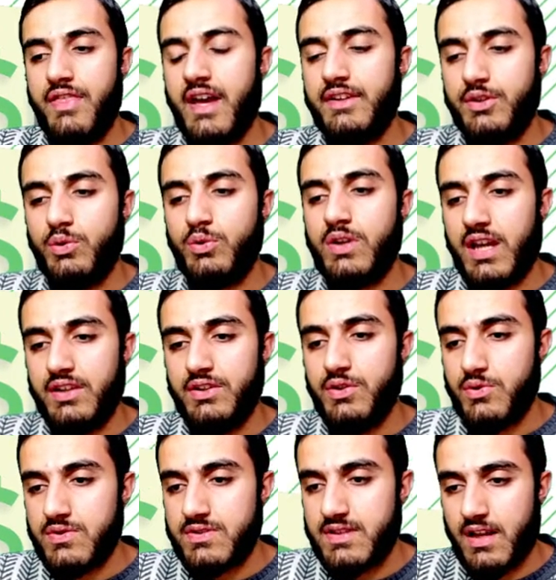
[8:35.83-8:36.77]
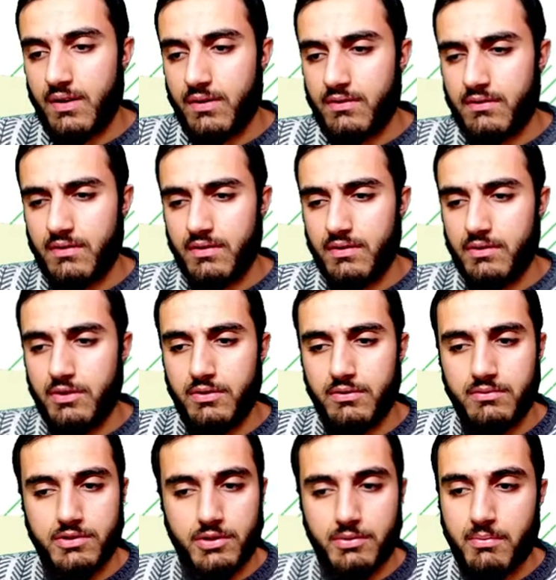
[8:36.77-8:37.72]
that you can use now
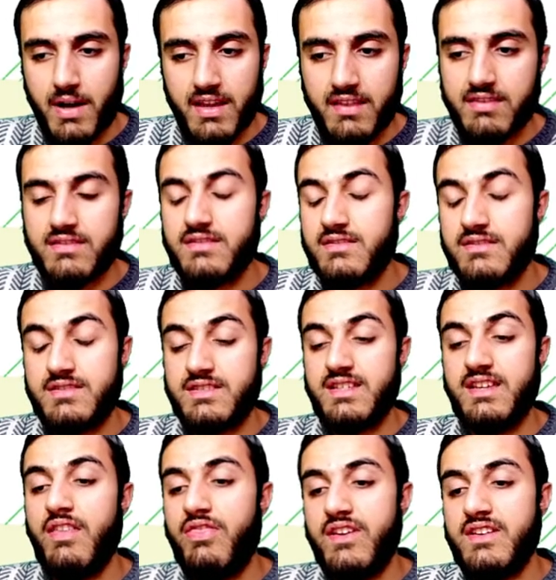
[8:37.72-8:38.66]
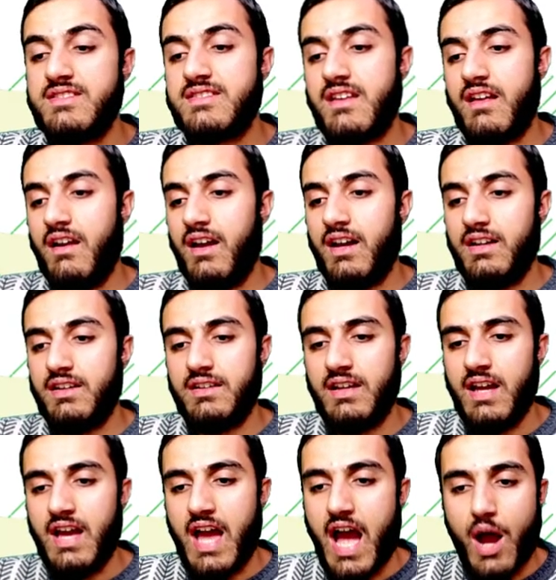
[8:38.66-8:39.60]
you, you might see this
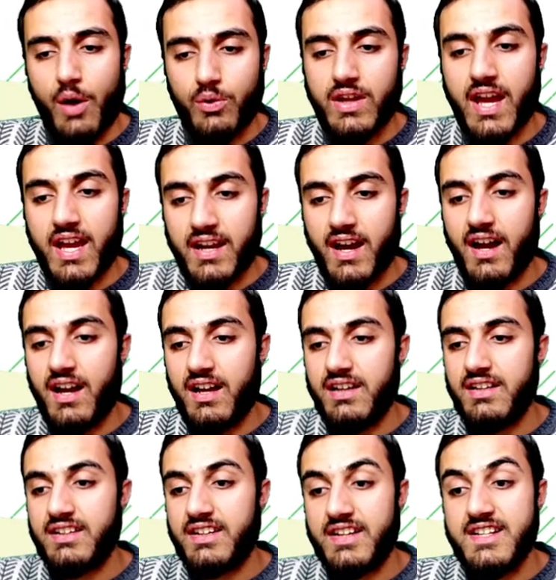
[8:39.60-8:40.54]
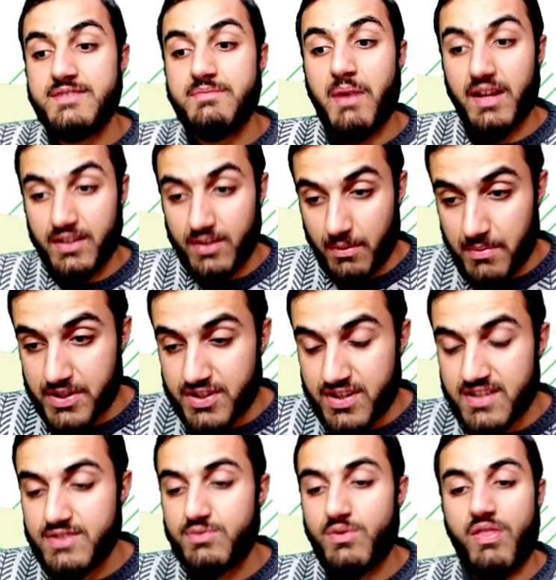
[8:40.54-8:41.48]
like how can i increase my
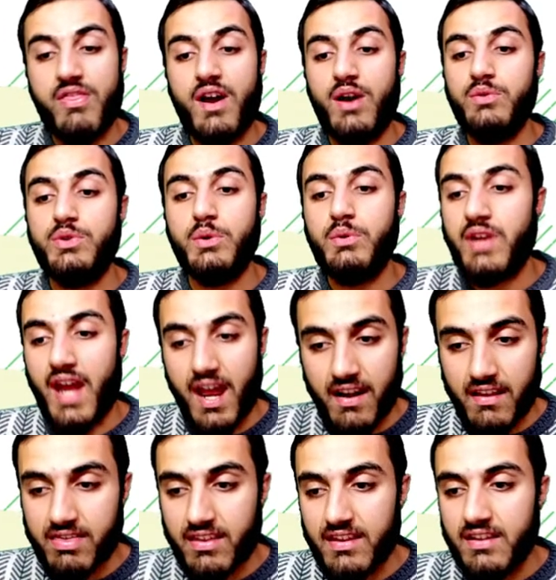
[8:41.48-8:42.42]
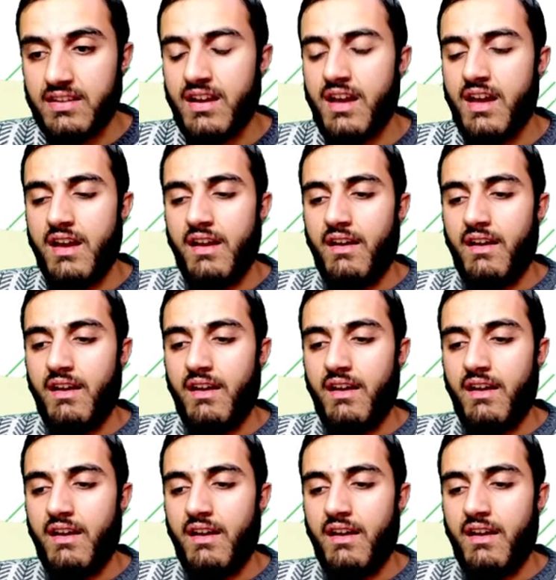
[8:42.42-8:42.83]
commissions without doing anything